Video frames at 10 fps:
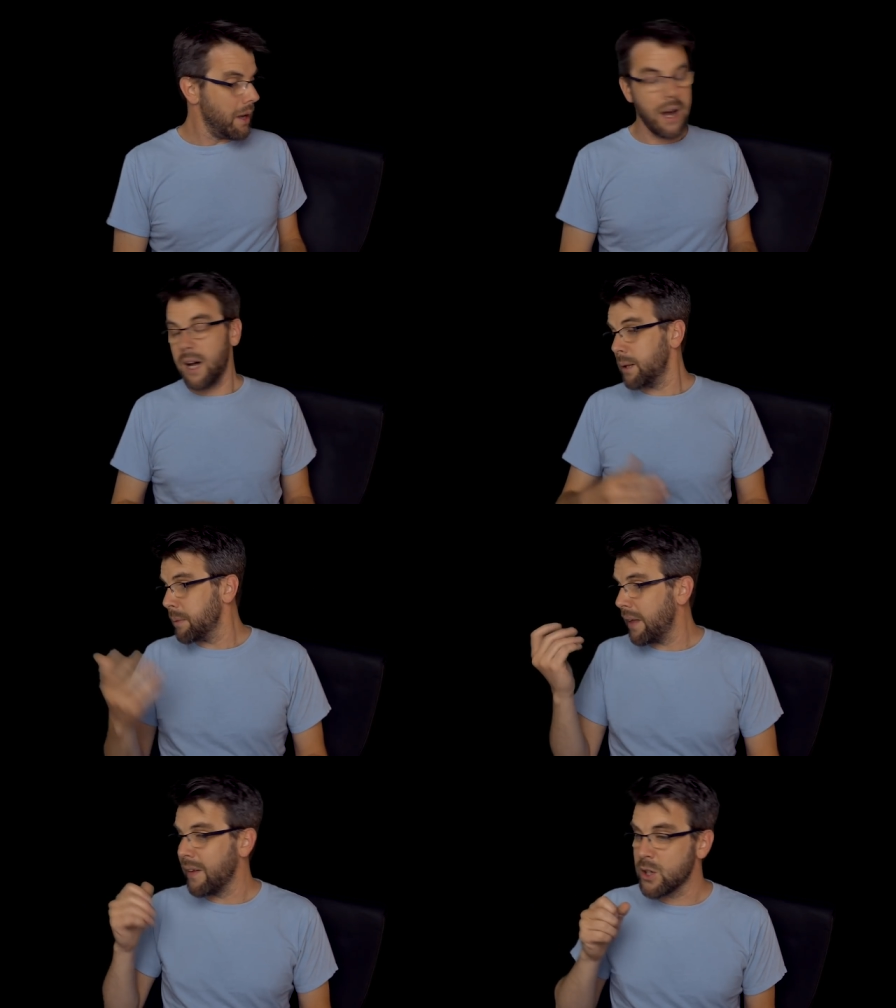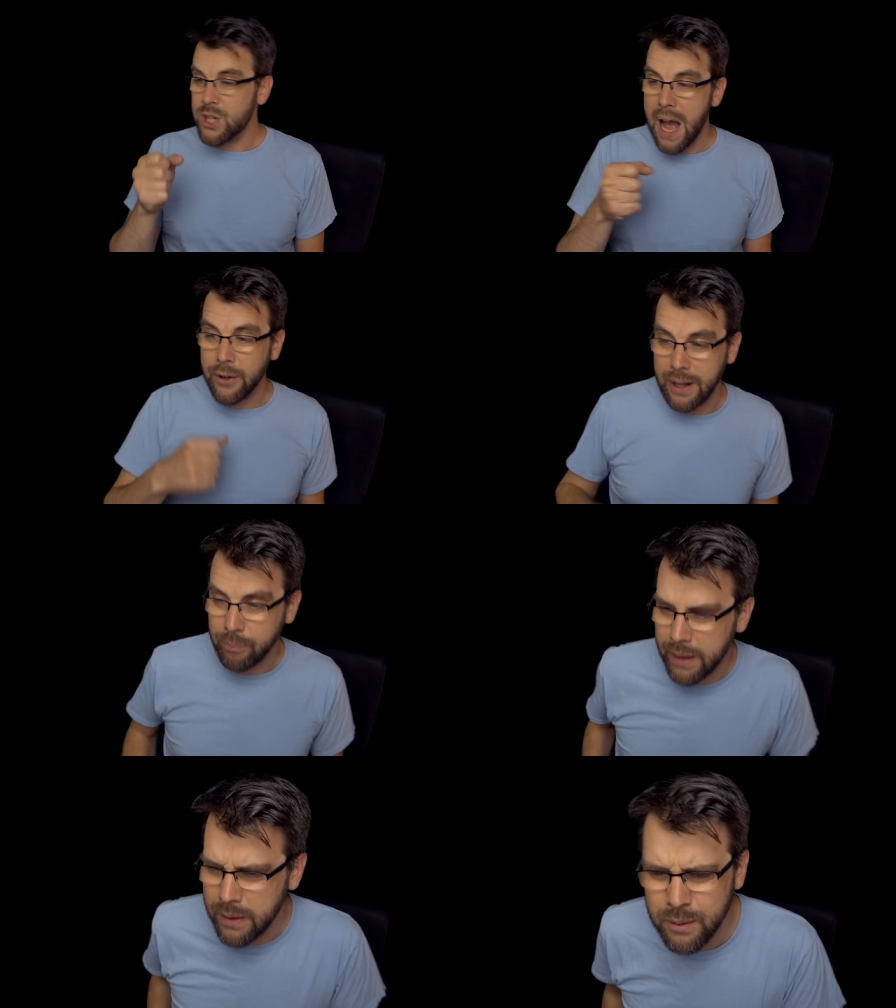Um, and they're shouting.
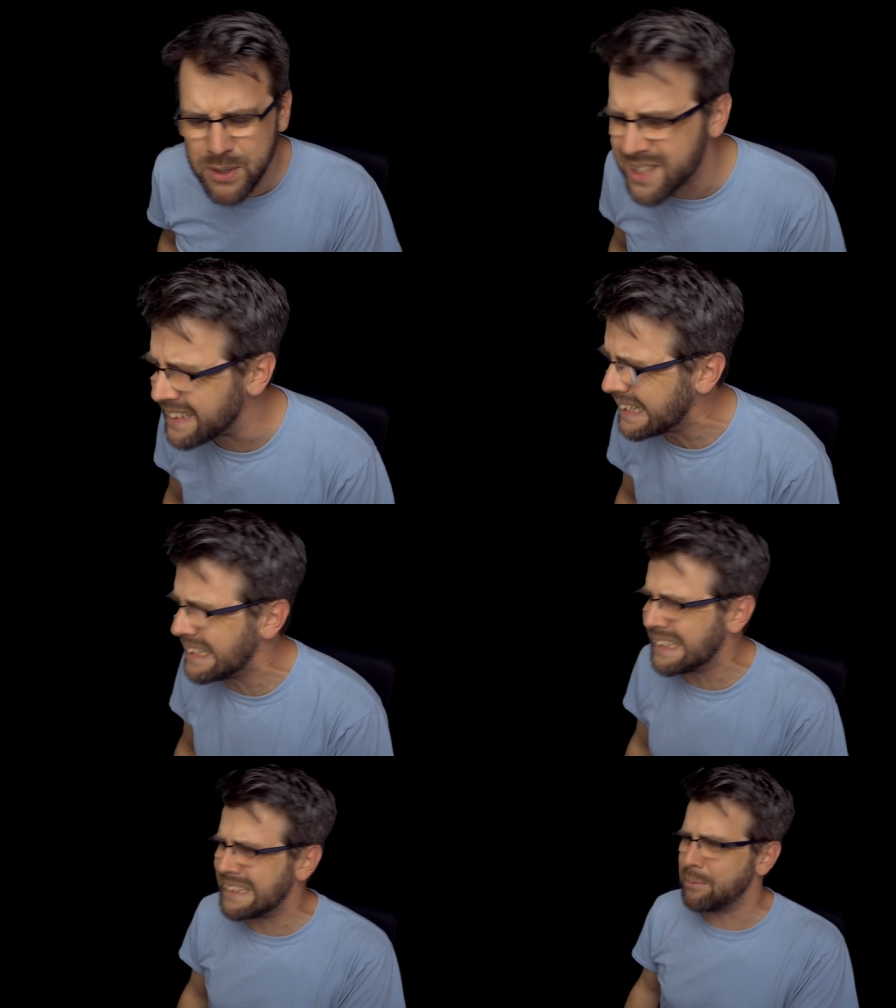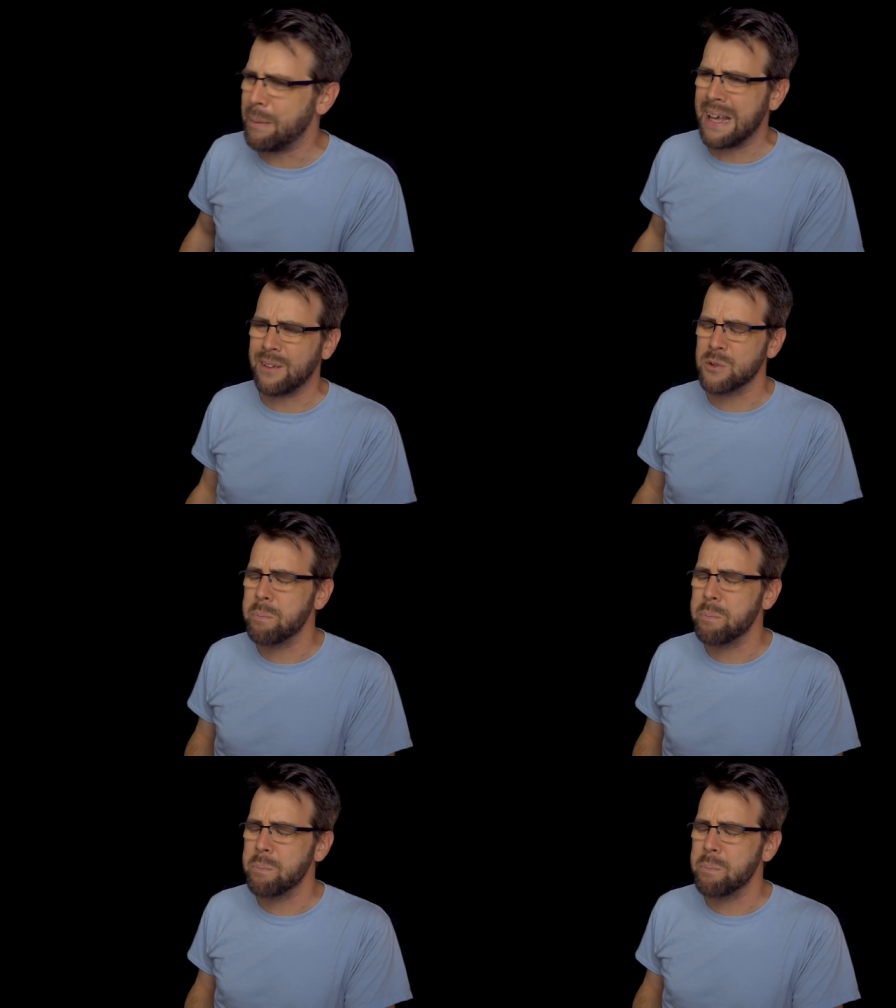There's, oh man, there's